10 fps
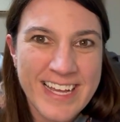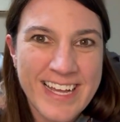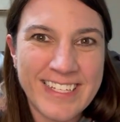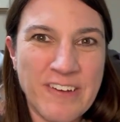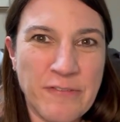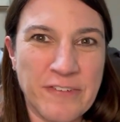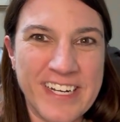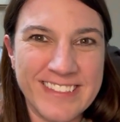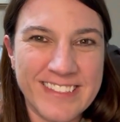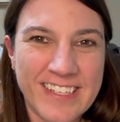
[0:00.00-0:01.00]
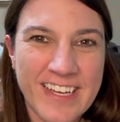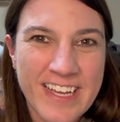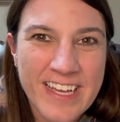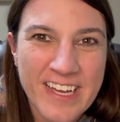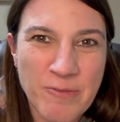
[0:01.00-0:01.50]
Hello friends,
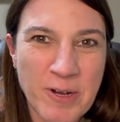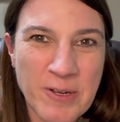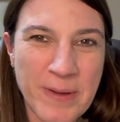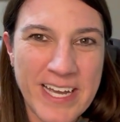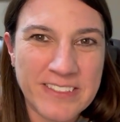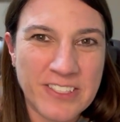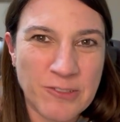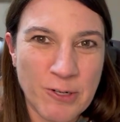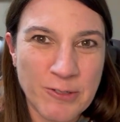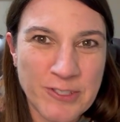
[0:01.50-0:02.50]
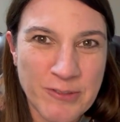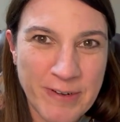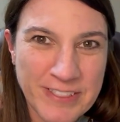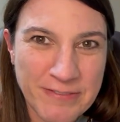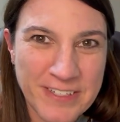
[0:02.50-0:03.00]
and welcome back to Crow's
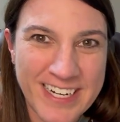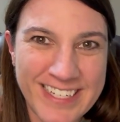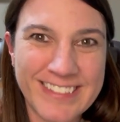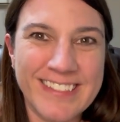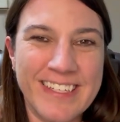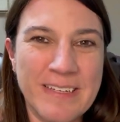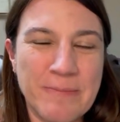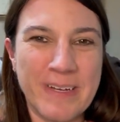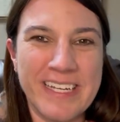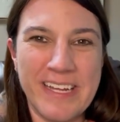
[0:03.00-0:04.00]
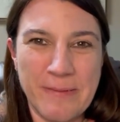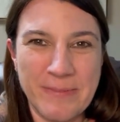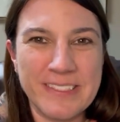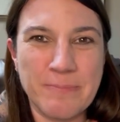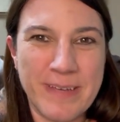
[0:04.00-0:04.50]
Thrifty Finds. My name
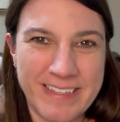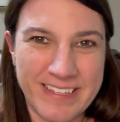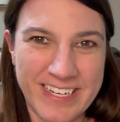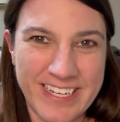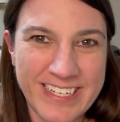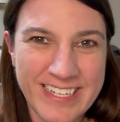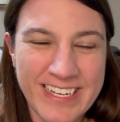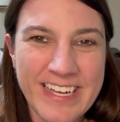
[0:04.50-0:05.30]
is Melanie.